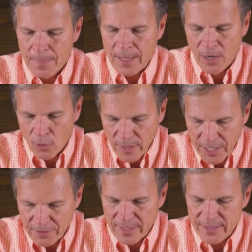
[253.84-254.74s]
And on
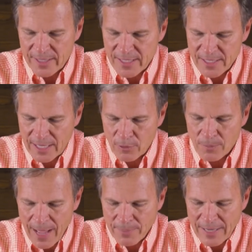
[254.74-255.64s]
hearing this, they were
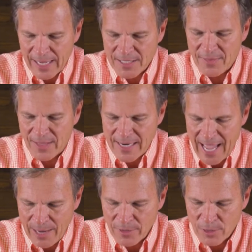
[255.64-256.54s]
baptized in the
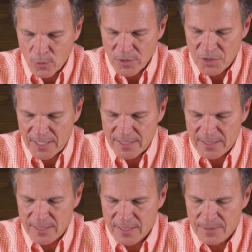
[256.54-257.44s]
name of the Lord
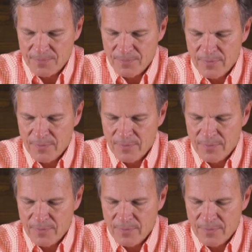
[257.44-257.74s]
Jesus.